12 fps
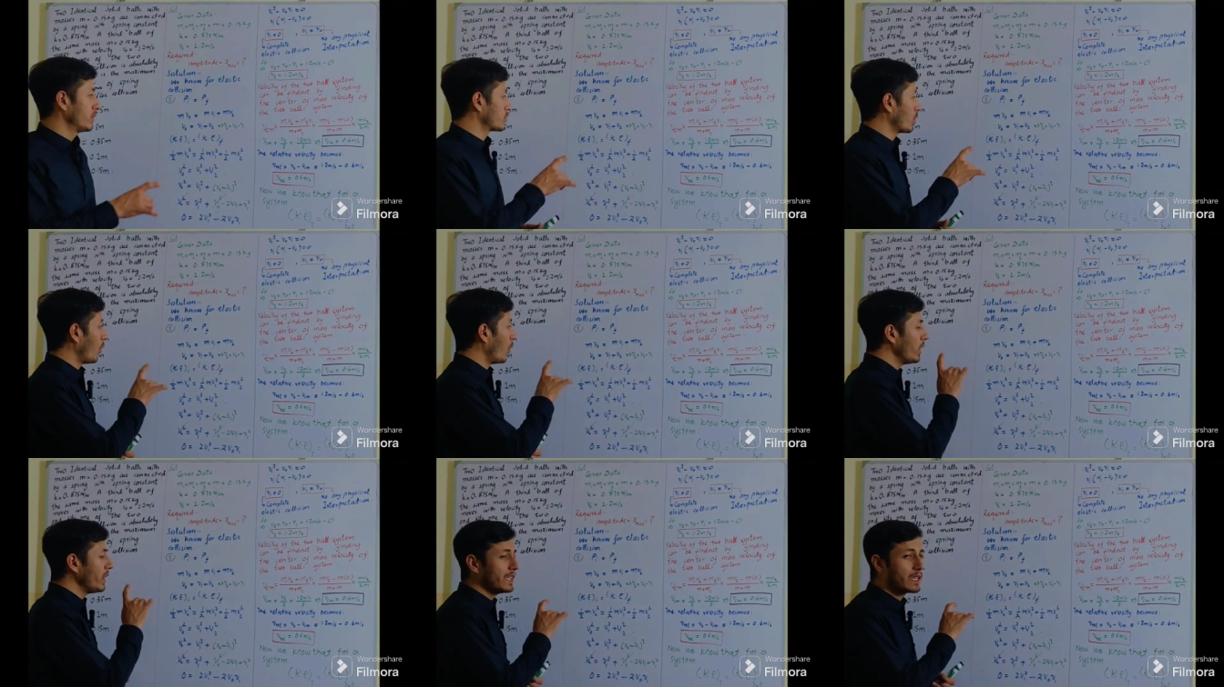so
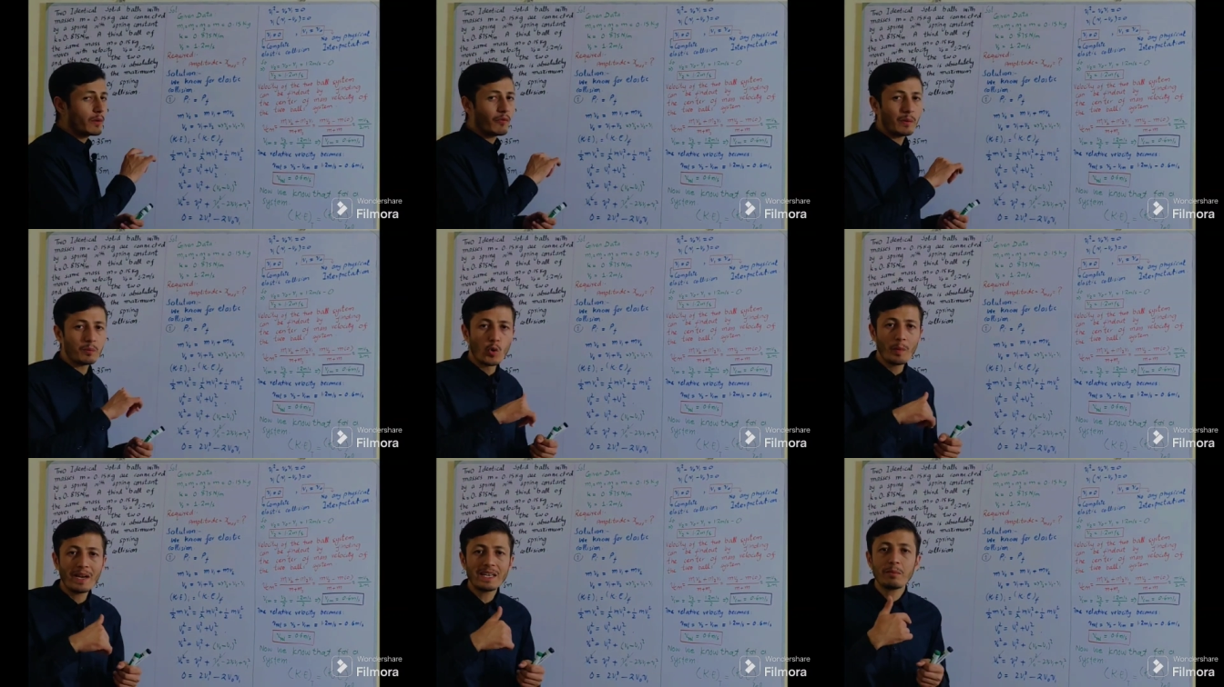only the
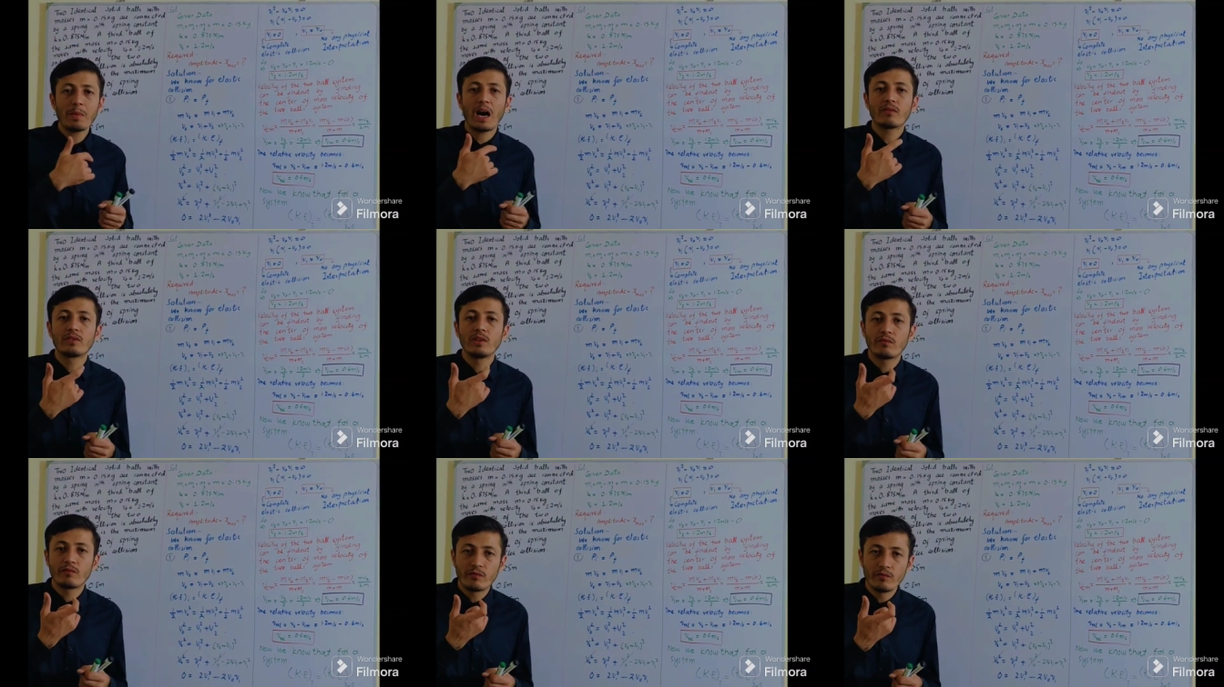momentum of
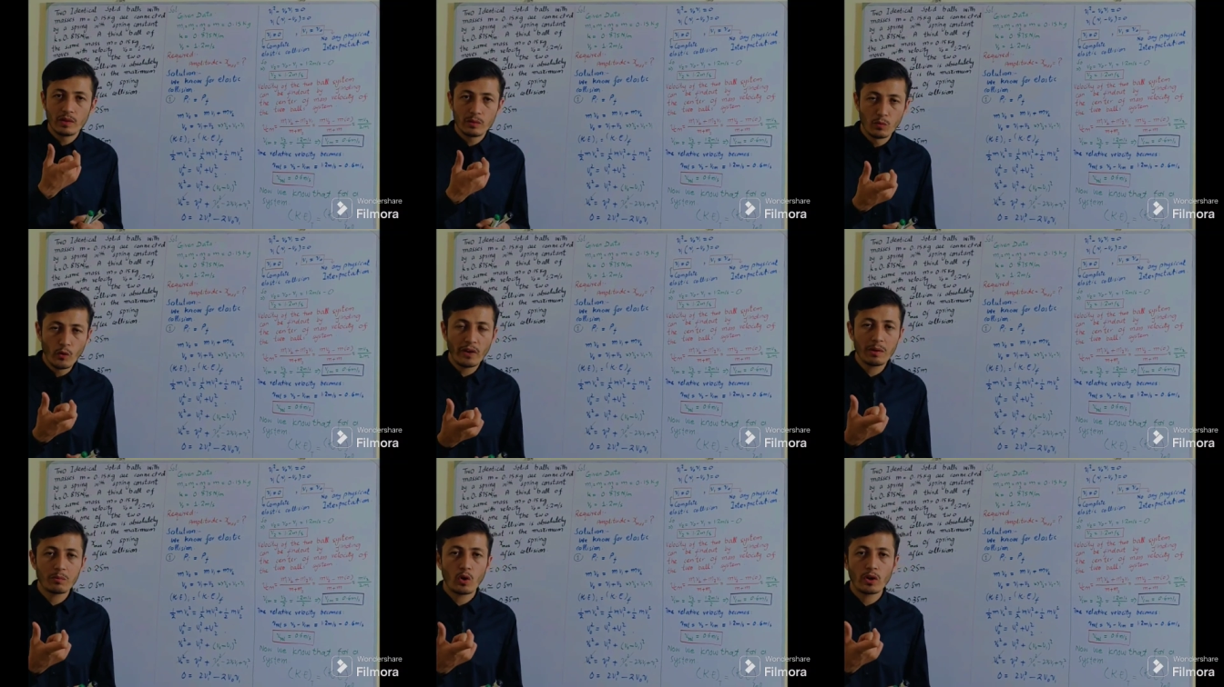the
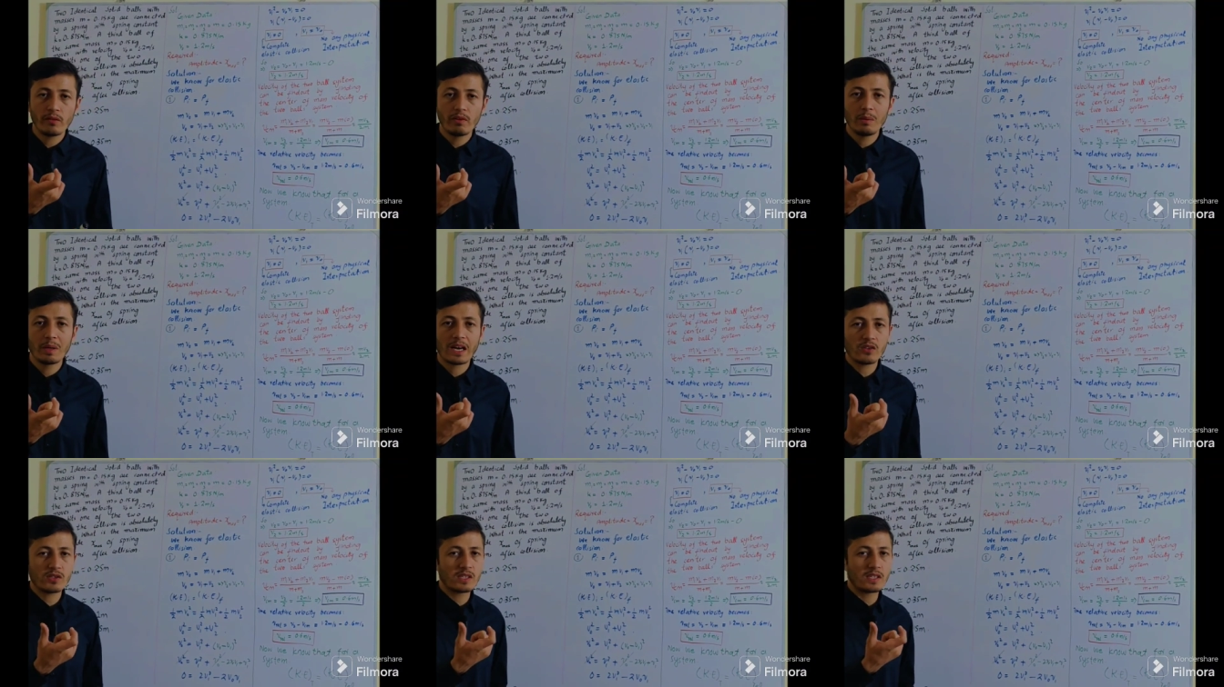moving body will be
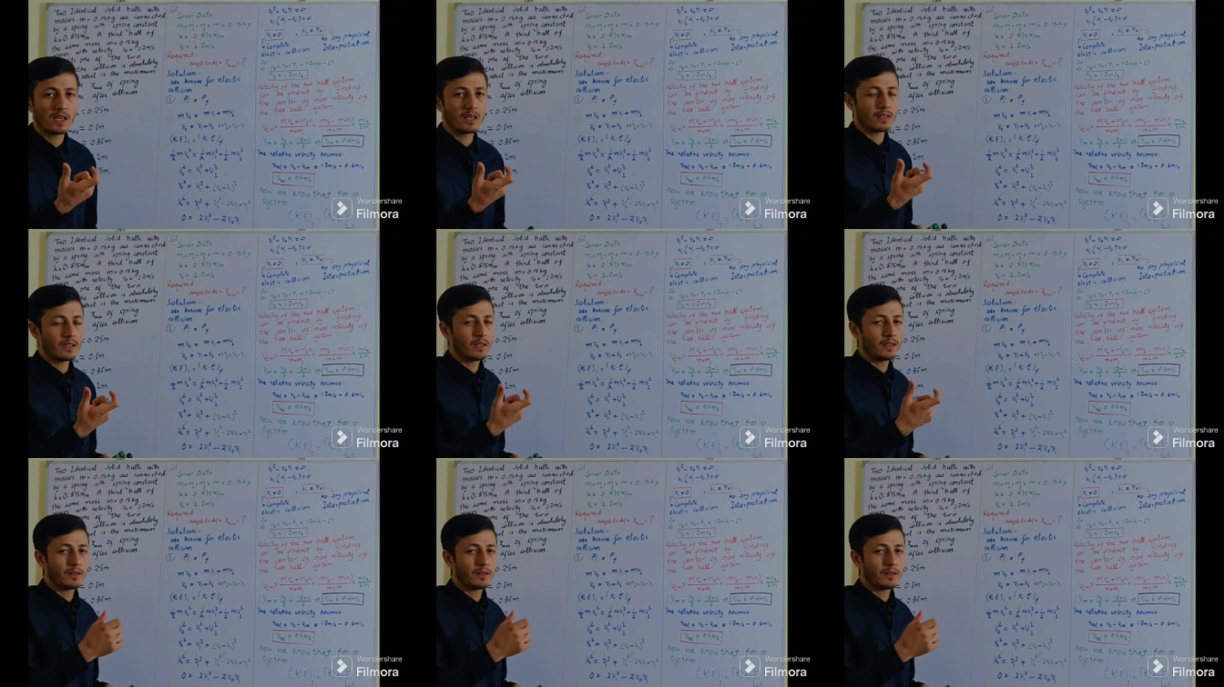considered.